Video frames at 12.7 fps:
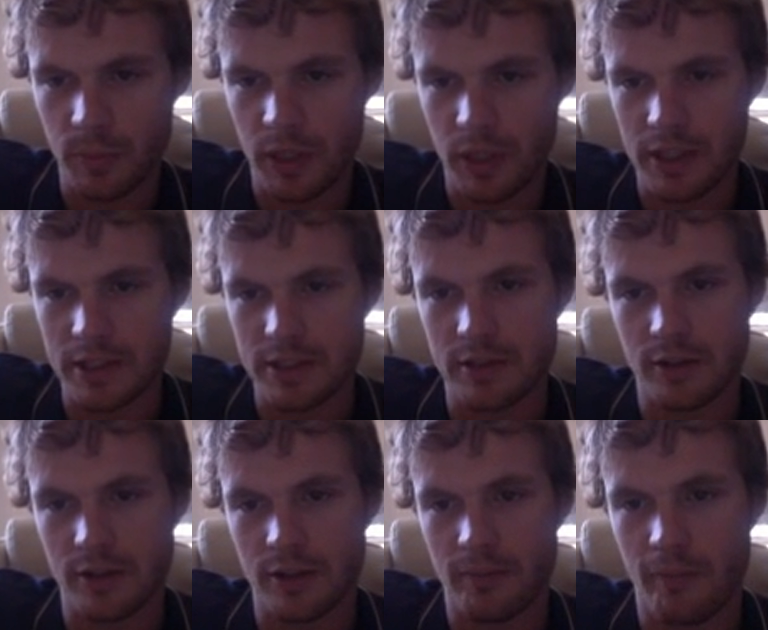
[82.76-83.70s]

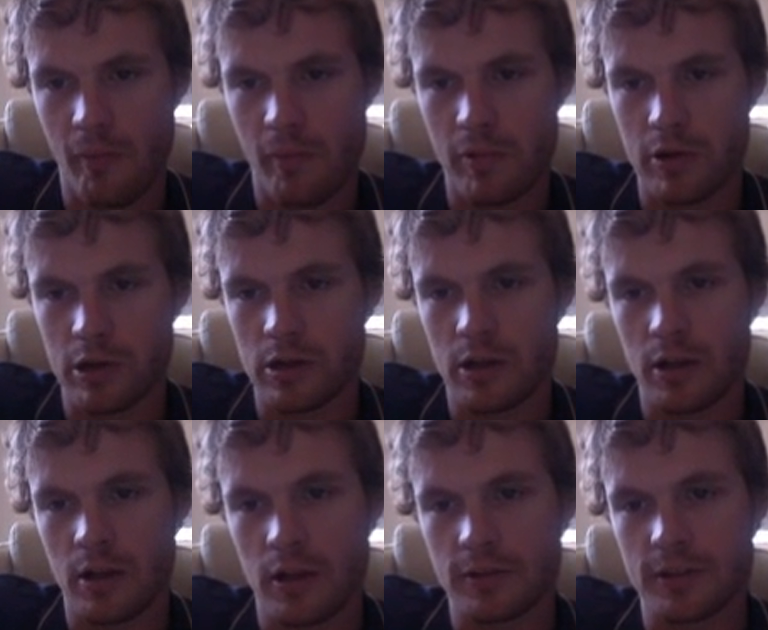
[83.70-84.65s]
P0.
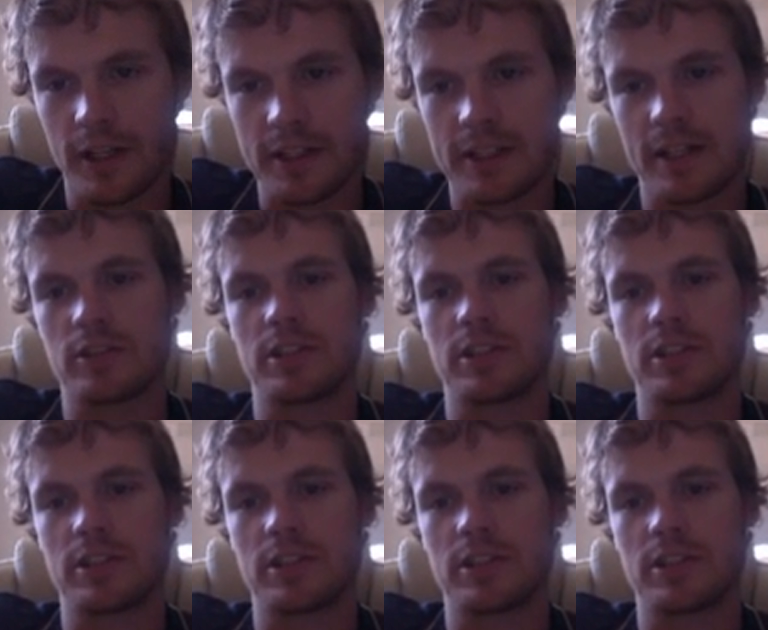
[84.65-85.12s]
So that's our